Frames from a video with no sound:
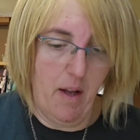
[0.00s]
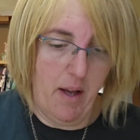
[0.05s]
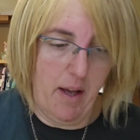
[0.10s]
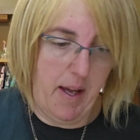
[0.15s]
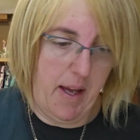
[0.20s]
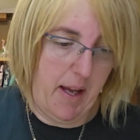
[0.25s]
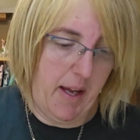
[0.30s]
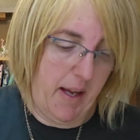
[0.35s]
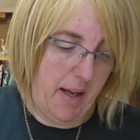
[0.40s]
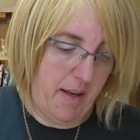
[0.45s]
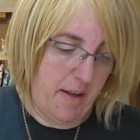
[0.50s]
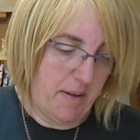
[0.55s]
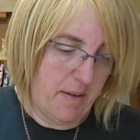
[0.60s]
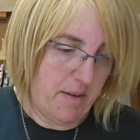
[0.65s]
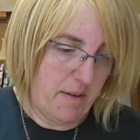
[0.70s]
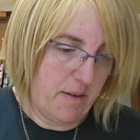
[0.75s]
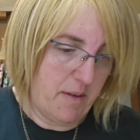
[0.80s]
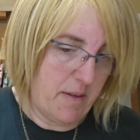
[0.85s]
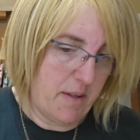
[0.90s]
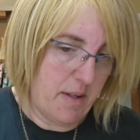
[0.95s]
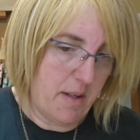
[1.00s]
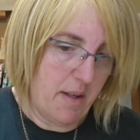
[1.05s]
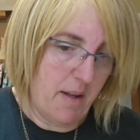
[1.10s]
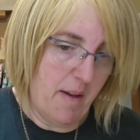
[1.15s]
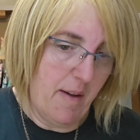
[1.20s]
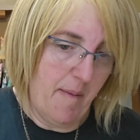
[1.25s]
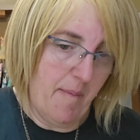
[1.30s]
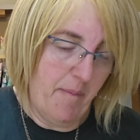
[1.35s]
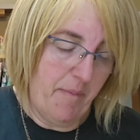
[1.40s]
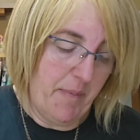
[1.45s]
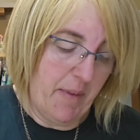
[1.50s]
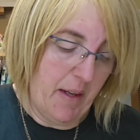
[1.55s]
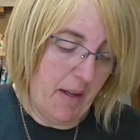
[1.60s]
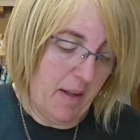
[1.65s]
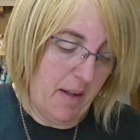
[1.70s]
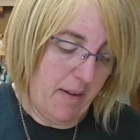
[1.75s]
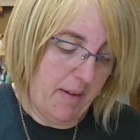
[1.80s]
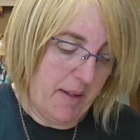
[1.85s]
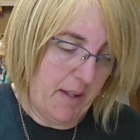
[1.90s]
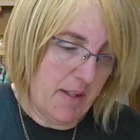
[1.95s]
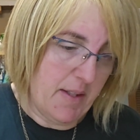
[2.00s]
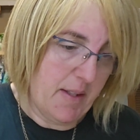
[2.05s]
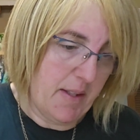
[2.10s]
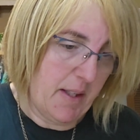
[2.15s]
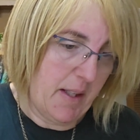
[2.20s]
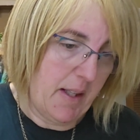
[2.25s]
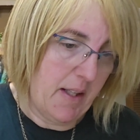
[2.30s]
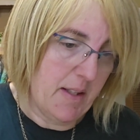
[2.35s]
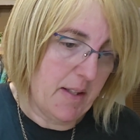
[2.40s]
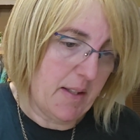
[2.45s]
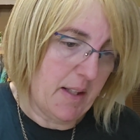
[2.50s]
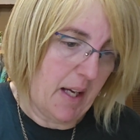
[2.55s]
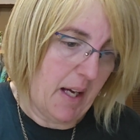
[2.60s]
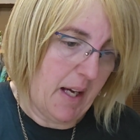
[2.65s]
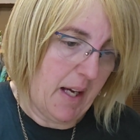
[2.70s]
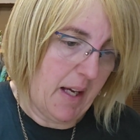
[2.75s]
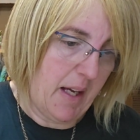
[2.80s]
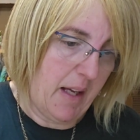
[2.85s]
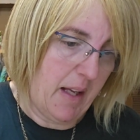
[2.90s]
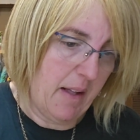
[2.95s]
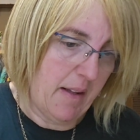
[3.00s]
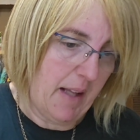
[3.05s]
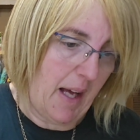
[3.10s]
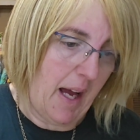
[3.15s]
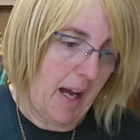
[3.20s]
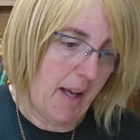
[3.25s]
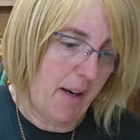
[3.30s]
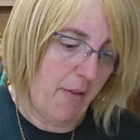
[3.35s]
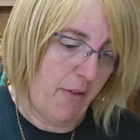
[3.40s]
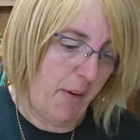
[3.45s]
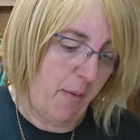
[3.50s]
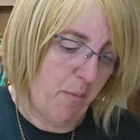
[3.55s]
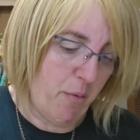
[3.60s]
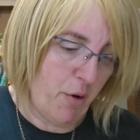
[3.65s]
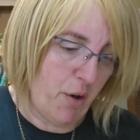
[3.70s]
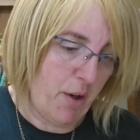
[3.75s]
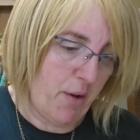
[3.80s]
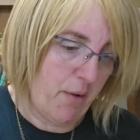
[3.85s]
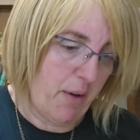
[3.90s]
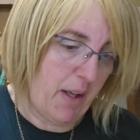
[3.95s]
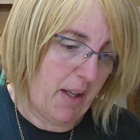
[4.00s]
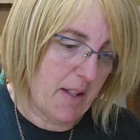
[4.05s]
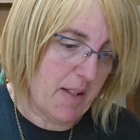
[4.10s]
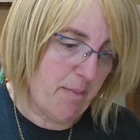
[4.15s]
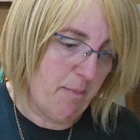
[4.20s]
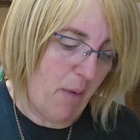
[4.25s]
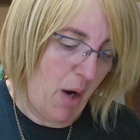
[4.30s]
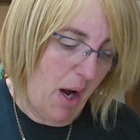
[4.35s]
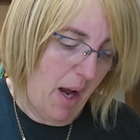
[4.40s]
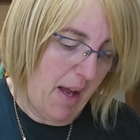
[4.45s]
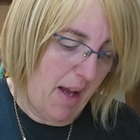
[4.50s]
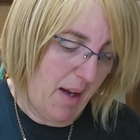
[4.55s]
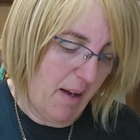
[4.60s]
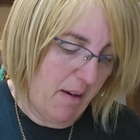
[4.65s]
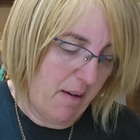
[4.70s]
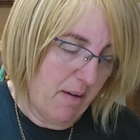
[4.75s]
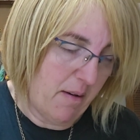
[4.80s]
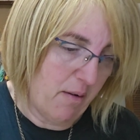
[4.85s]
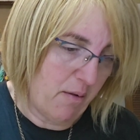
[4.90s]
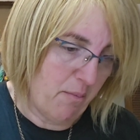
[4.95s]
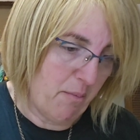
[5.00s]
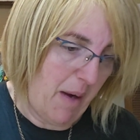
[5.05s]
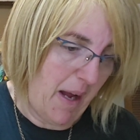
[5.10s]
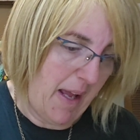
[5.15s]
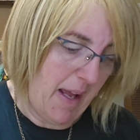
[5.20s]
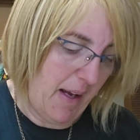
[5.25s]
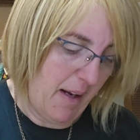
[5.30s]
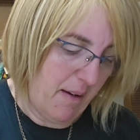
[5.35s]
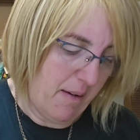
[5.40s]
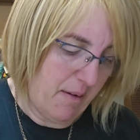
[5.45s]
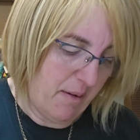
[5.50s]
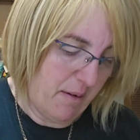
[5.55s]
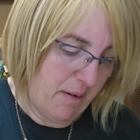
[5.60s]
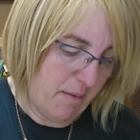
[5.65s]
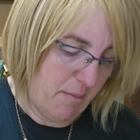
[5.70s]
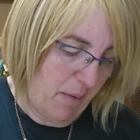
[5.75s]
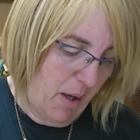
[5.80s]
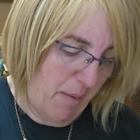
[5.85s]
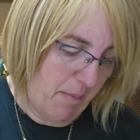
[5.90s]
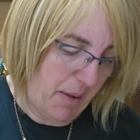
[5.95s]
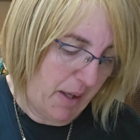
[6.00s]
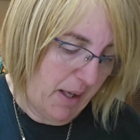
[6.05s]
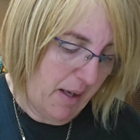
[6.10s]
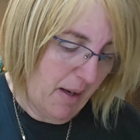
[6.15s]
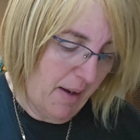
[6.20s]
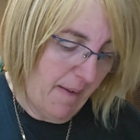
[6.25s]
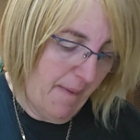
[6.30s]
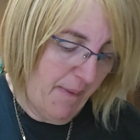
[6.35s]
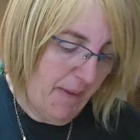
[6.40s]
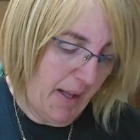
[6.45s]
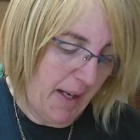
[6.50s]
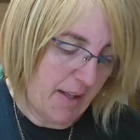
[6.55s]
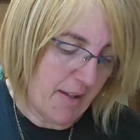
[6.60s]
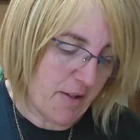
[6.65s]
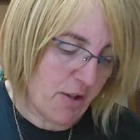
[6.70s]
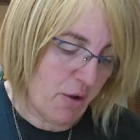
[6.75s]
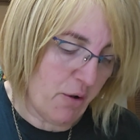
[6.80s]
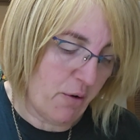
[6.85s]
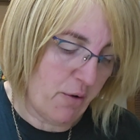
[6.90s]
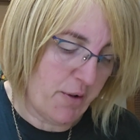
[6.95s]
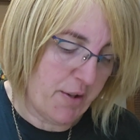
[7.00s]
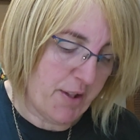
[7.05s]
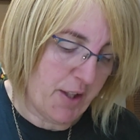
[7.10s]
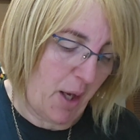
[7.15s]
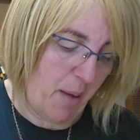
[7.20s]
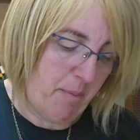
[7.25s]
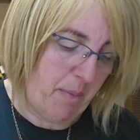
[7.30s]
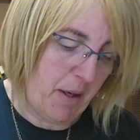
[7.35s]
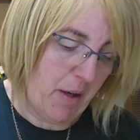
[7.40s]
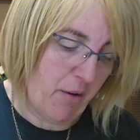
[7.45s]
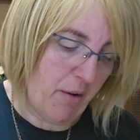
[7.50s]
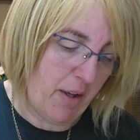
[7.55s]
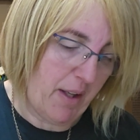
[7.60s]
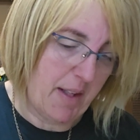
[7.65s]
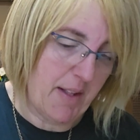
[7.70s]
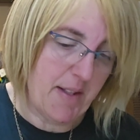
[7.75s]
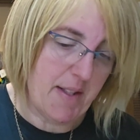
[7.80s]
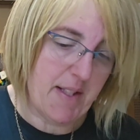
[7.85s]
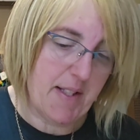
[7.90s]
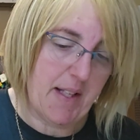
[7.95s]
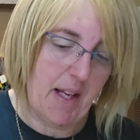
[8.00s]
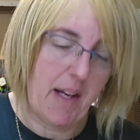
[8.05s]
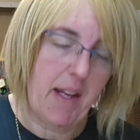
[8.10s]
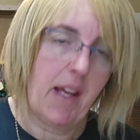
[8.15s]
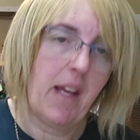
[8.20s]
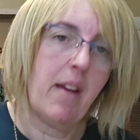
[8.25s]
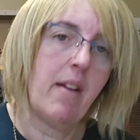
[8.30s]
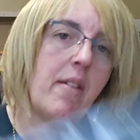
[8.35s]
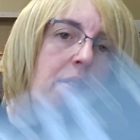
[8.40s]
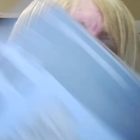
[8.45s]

And this is the Art of Embroidery. It's Maya, or Maya, it might be, and it's called Siberian Study.